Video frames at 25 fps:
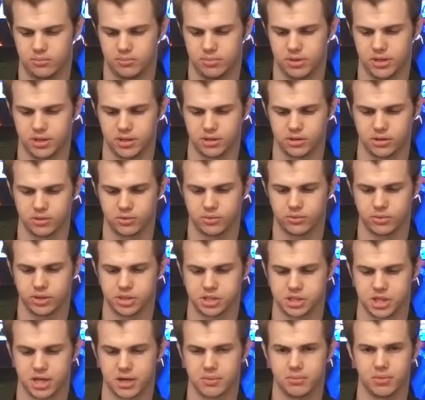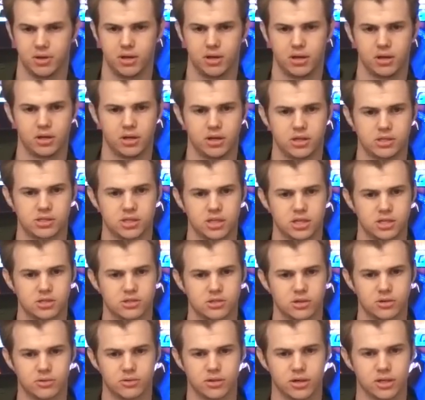bent into a weird shape. You see,
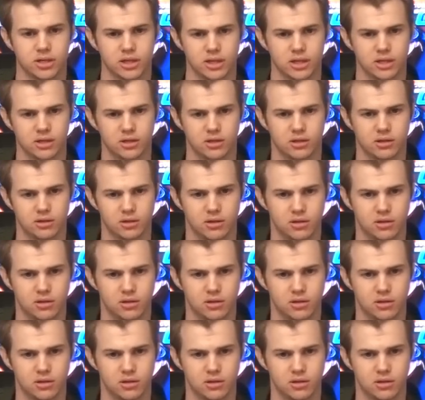it's not really.